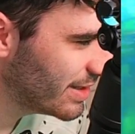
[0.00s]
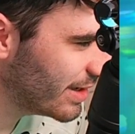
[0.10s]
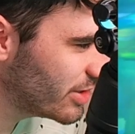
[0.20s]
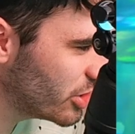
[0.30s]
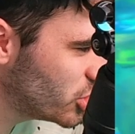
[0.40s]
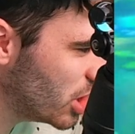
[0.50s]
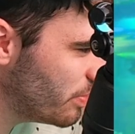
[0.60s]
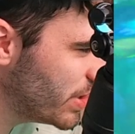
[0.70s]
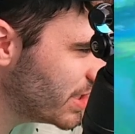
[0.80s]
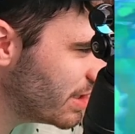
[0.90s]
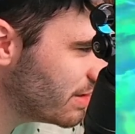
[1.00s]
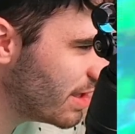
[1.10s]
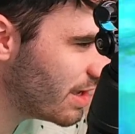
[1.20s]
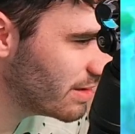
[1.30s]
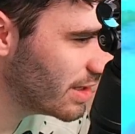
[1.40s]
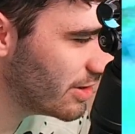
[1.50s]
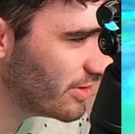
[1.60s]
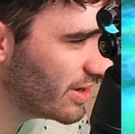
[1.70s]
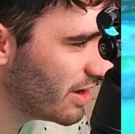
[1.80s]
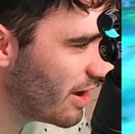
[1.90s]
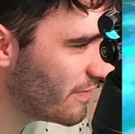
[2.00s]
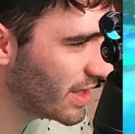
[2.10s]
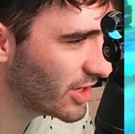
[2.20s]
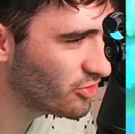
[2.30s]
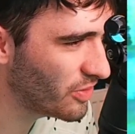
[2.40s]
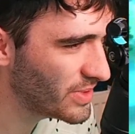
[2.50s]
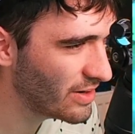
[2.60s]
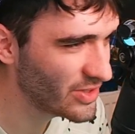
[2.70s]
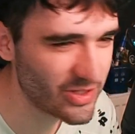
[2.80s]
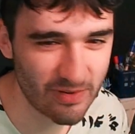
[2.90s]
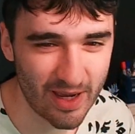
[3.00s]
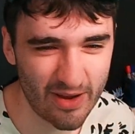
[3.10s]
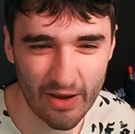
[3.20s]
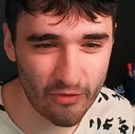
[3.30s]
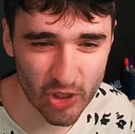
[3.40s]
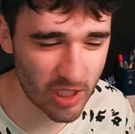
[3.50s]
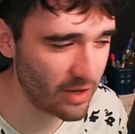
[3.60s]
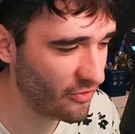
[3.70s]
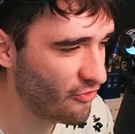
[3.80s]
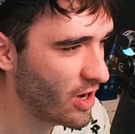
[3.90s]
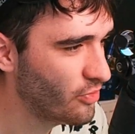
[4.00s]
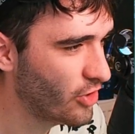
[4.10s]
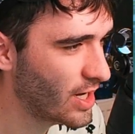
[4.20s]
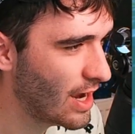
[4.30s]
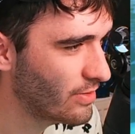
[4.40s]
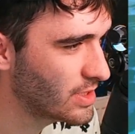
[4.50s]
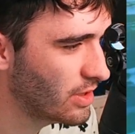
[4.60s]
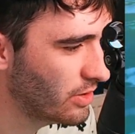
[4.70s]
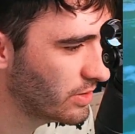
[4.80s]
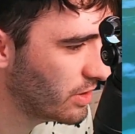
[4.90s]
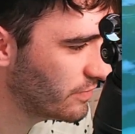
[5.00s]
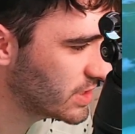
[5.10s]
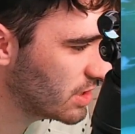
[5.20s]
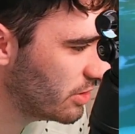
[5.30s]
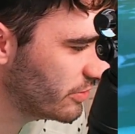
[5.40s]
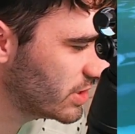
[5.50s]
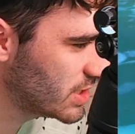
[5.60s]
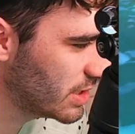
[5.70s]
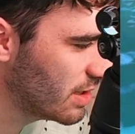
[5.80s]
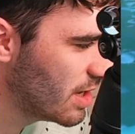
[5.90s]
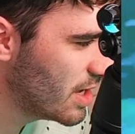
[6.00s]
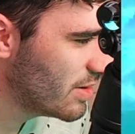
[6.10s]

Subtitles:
Like, the jumping in then, I feel like I dropped down to... I wish I could have a frame rate counter, honestly.